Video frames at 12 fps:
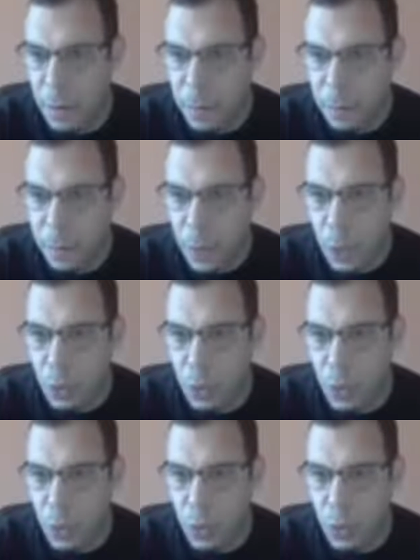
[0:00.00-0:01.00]
you know,
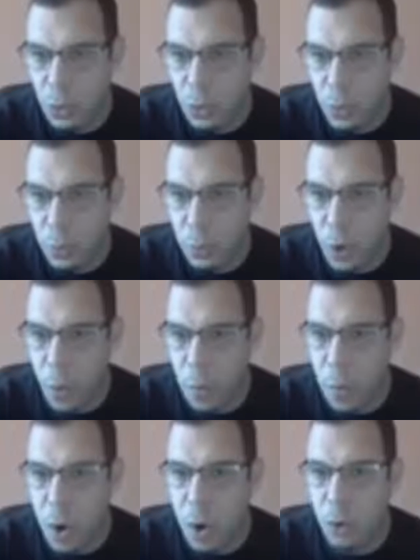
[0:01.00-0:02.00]
to
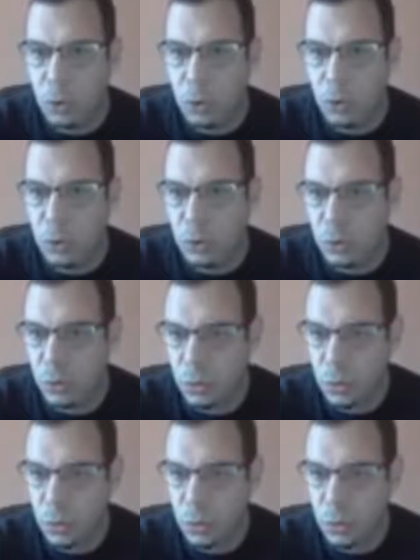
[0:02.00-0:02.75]
promote,